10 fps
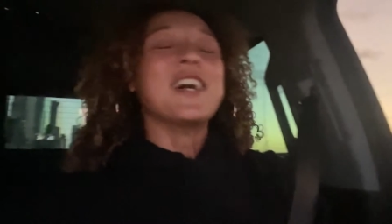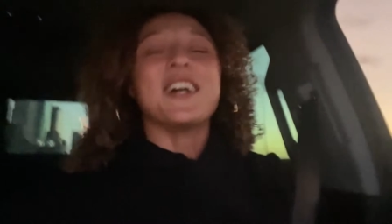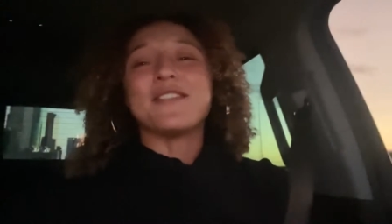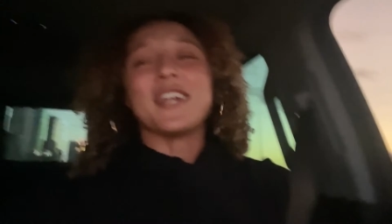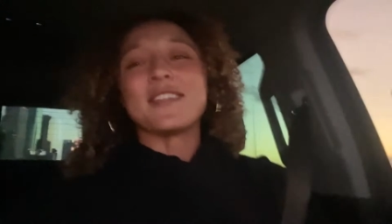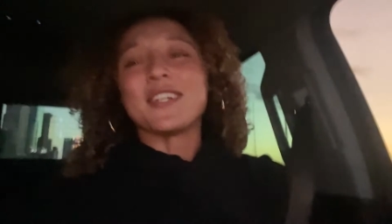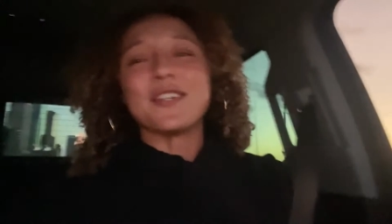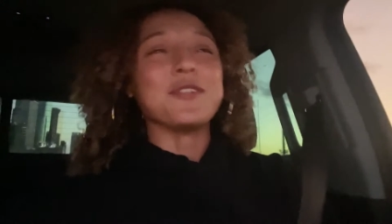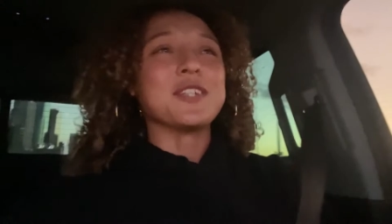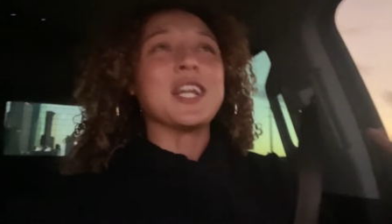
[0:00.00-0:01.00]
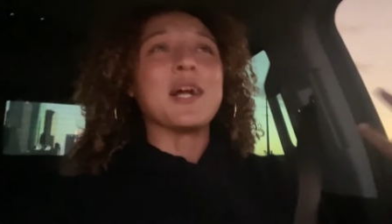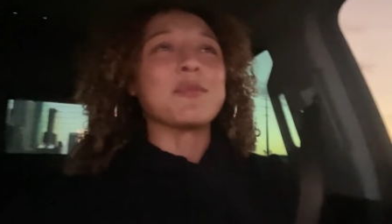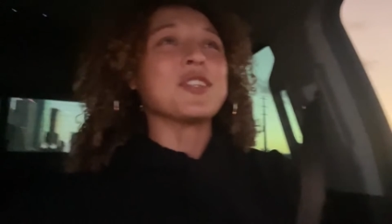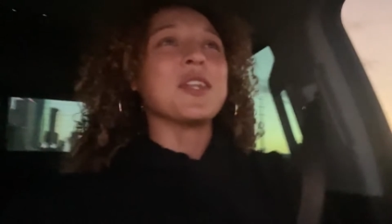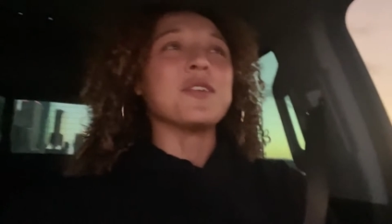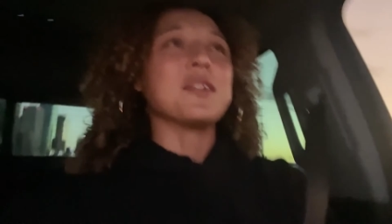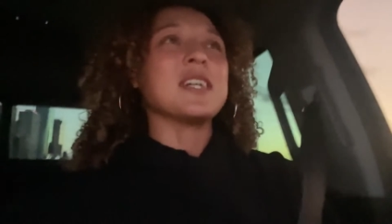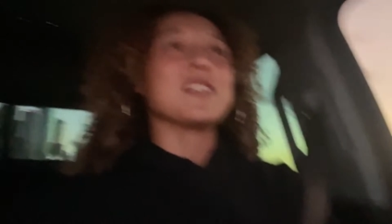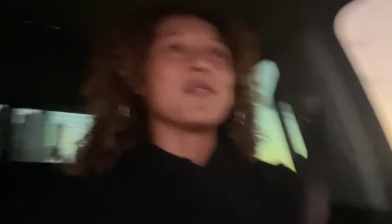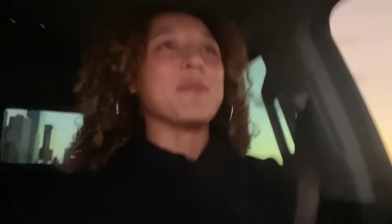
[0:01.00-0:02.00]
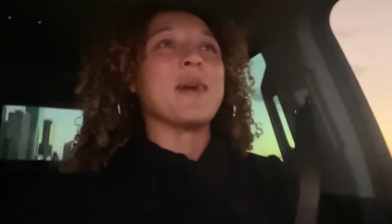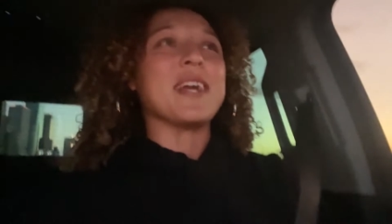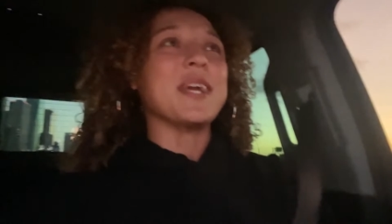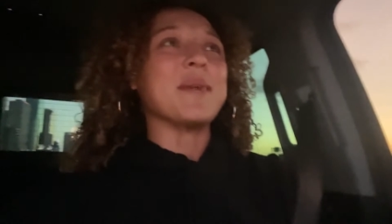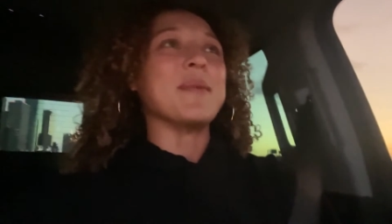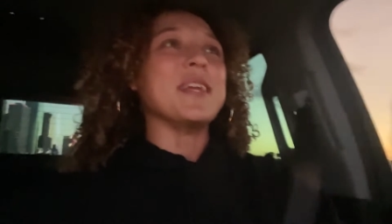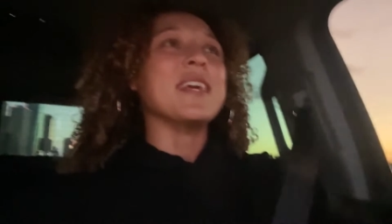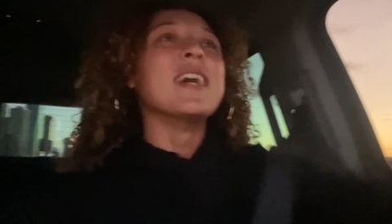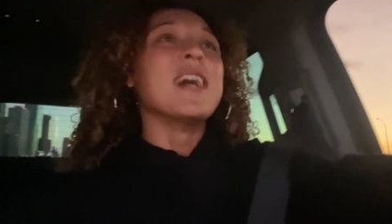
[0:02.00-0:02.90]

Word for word: of downtown Houston and I'm sure they do that stuff in Miami